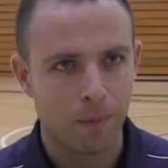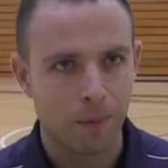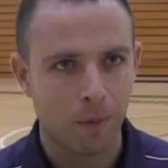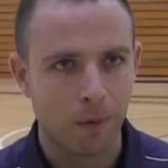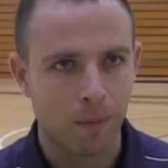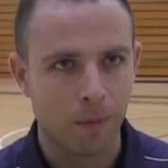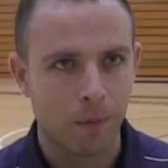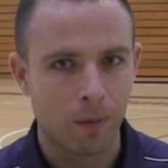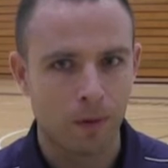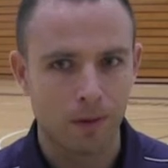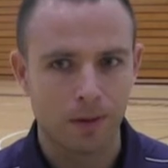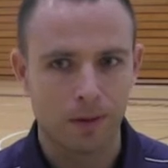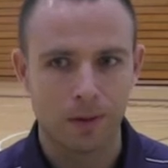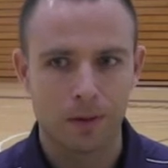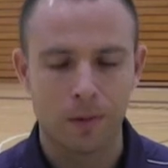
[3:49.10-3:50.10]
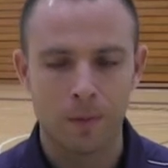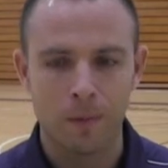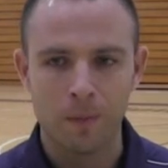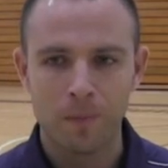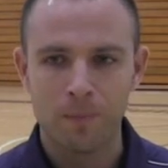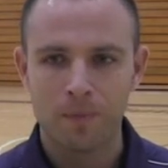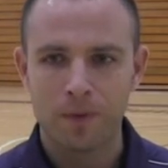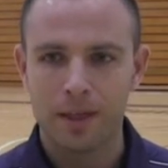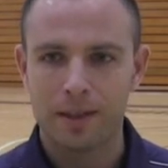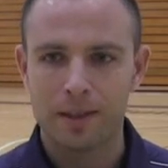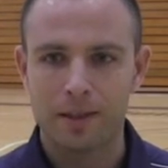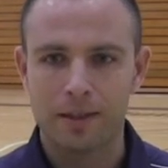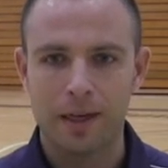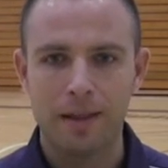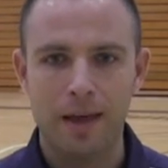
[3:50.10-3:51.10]
more and more. So to
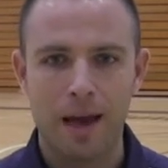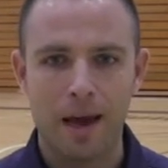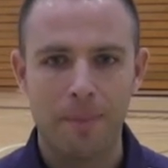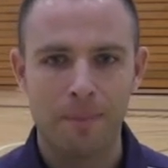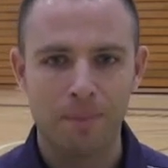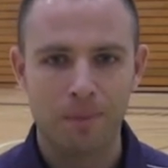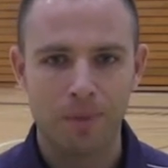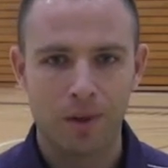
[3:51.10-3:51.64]
say that,